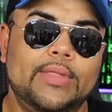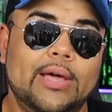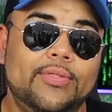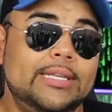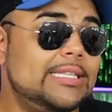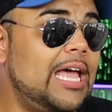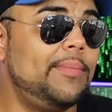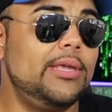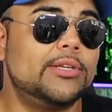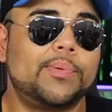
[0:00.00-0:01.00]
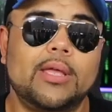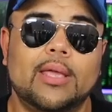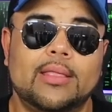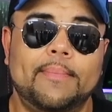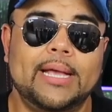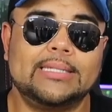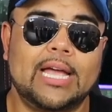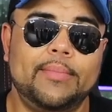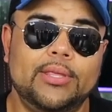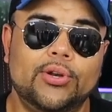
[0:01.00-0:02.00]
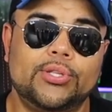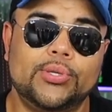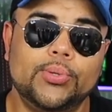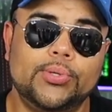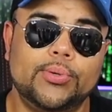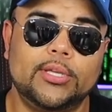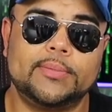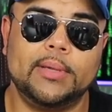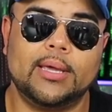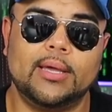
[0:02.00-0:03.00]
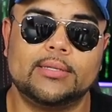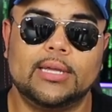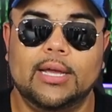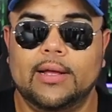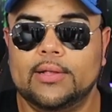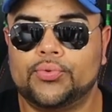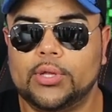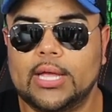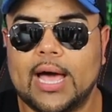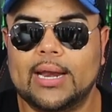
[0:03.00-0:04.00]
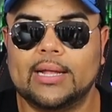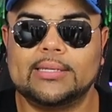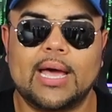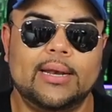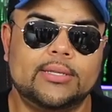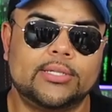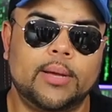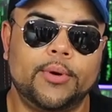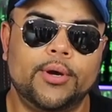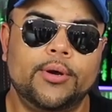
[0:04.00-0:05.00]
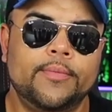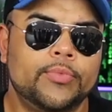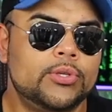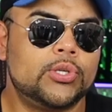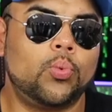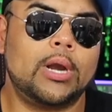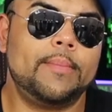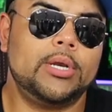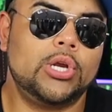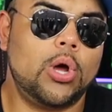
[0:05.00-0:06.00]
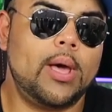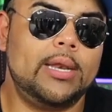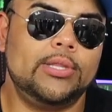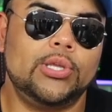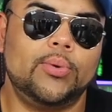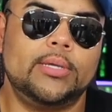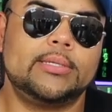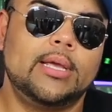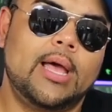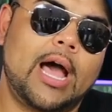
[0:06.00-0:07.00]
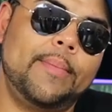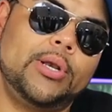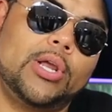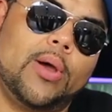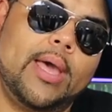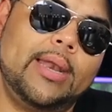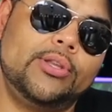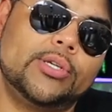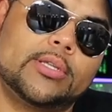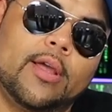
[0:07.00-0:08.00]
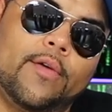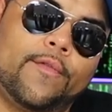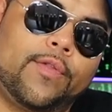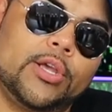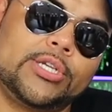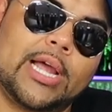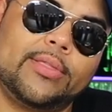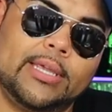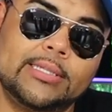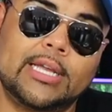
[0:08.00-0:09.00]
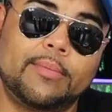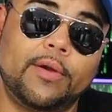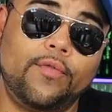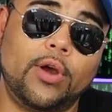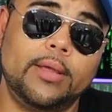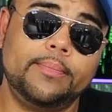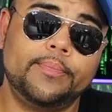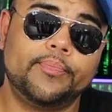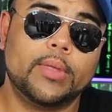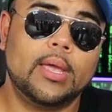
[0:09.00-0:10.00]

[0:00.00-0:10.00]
Now, this time of year is probably like the best time of the year to do this because it's really hot outside, it's summer. So what I'm gonna go ahead and do is, I'm gonna go ahead and just flush out the inside of my frame.